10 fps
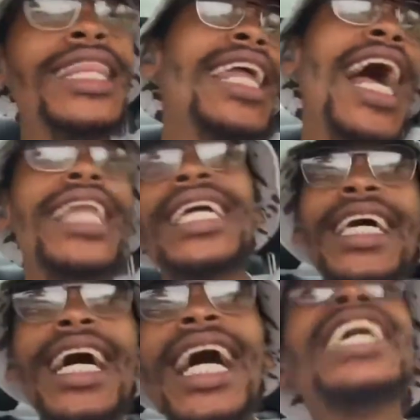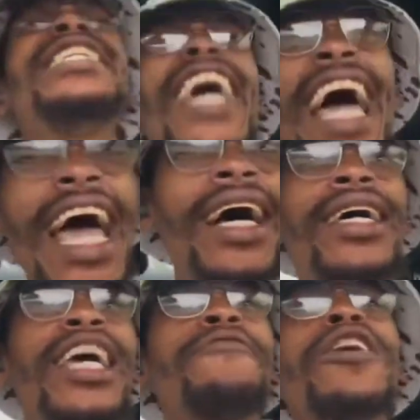And then that other nigga,
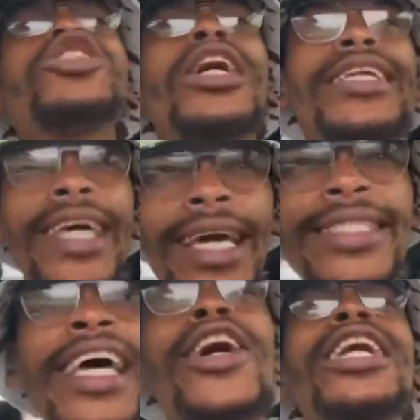yeah, if he's got kids,